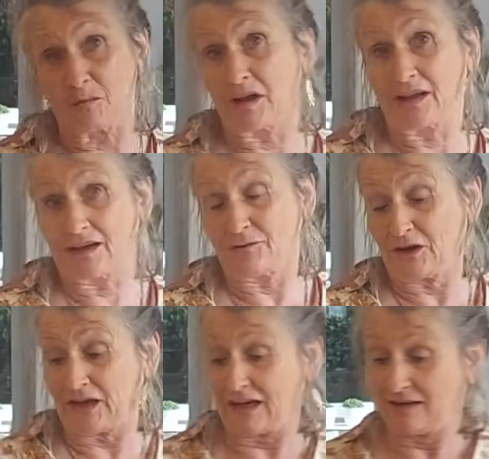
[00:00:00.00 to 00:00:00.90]
meal if you
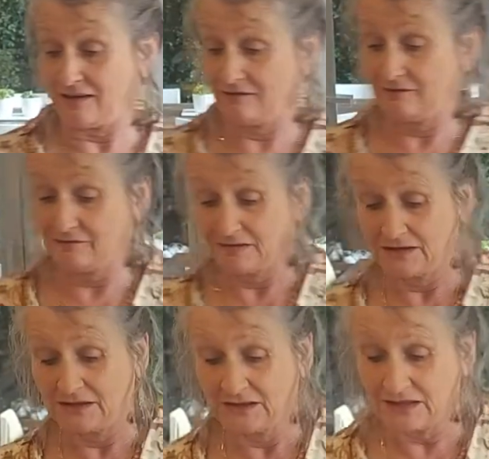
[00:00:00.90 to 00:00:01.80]
can.
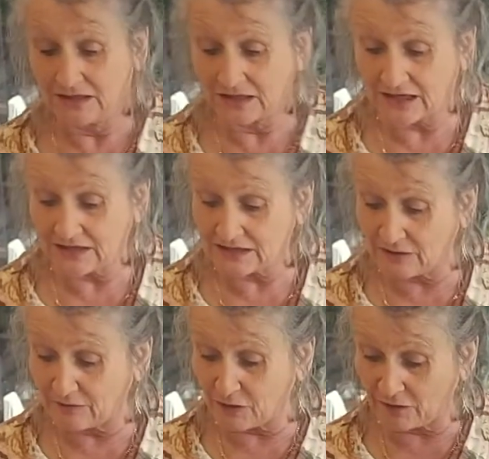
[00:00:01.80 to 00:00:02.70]
Okay, so
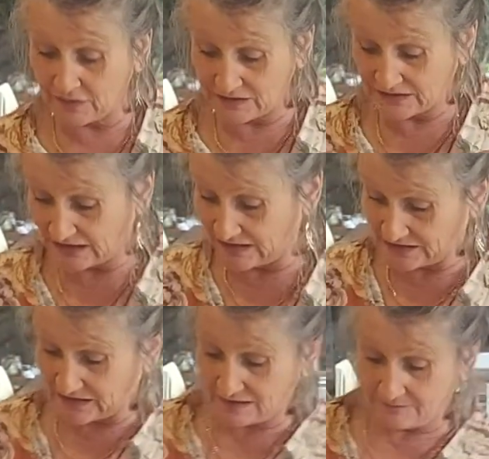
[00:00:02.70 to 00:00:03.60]
I've got this
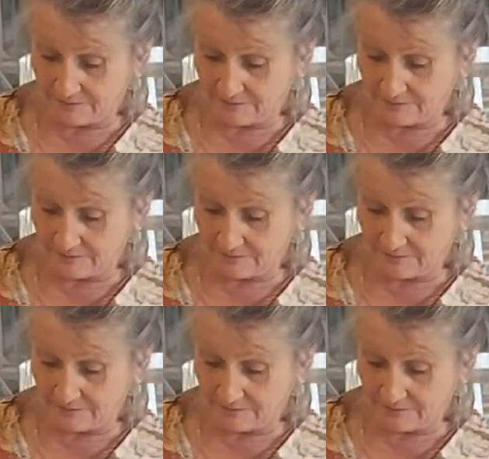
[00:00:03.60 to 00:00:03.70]
heating.